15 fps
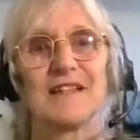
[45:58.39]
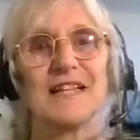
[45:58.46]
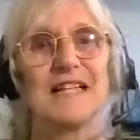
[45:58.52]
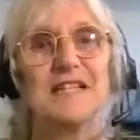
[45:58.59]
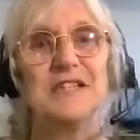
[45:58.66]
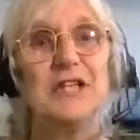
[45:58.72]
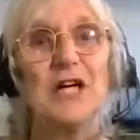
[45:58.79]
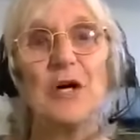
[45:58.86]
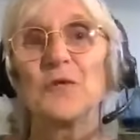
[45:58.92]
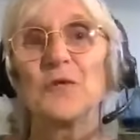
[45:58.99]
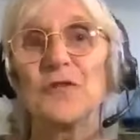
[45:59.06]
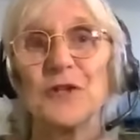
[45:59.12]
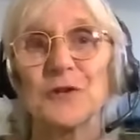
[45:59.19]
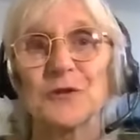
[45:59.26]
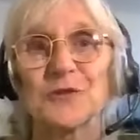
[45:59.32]
There are no
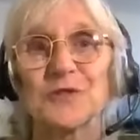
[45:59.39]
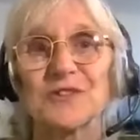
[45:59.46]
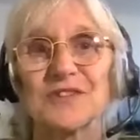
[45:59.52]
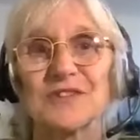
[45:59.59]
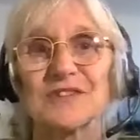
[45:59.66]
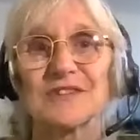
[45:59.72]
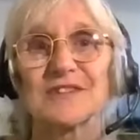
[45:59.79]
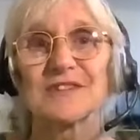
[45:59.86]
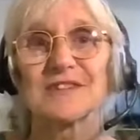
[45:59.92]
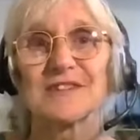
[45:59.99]
rules.